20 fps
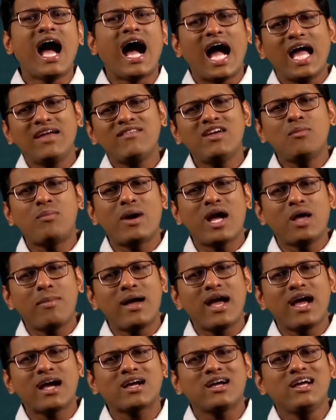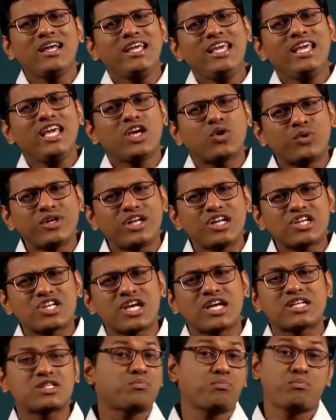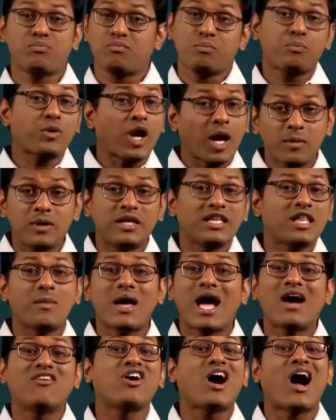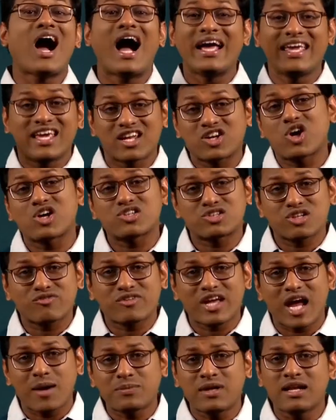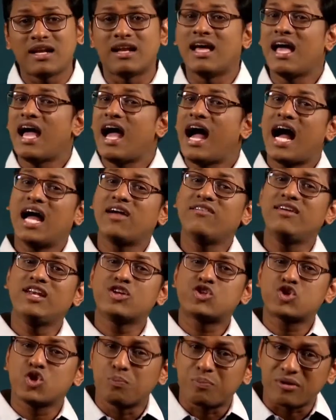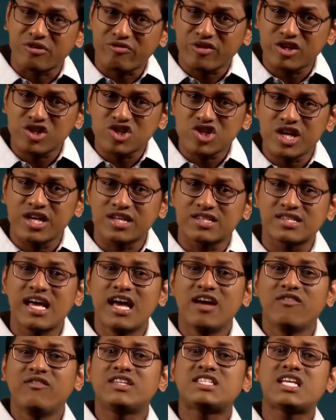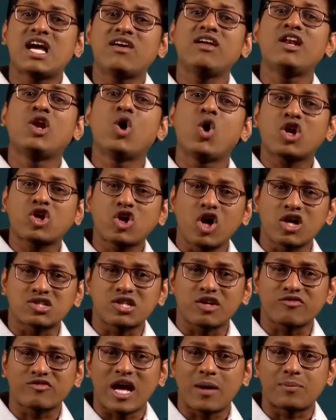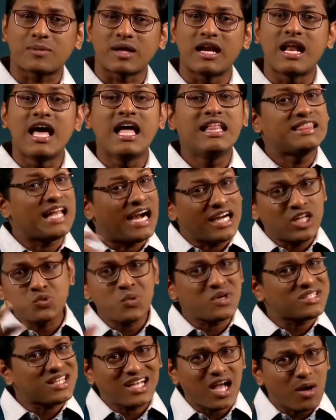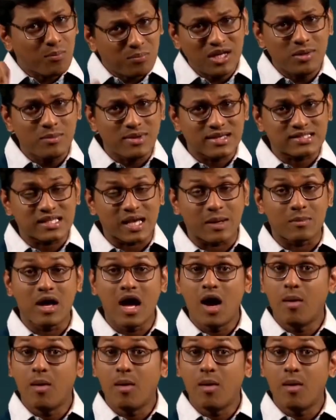I will buy back equity shares. Probably they may have a higher cost of capital. I will issue preference shares which have a lower cost of capital. That is what the company may say.